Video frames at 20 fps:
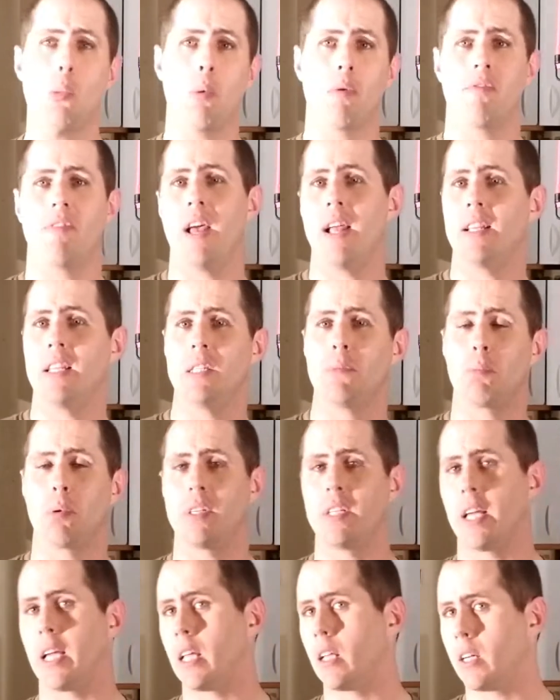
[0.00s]
prevent these
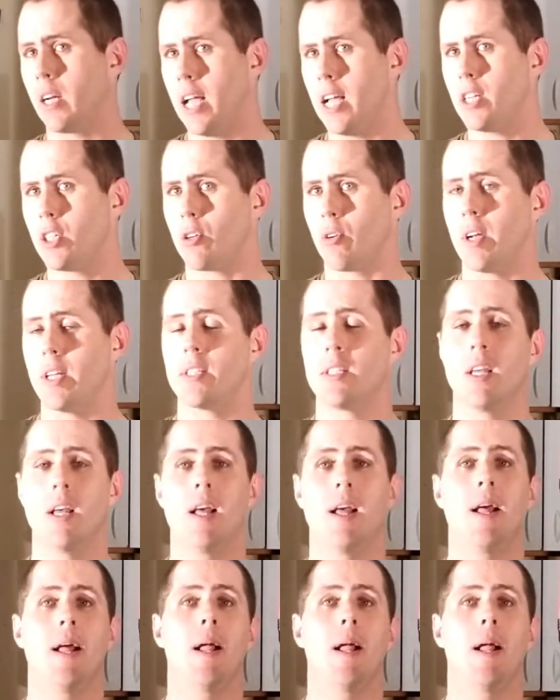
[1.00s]
particular injuries.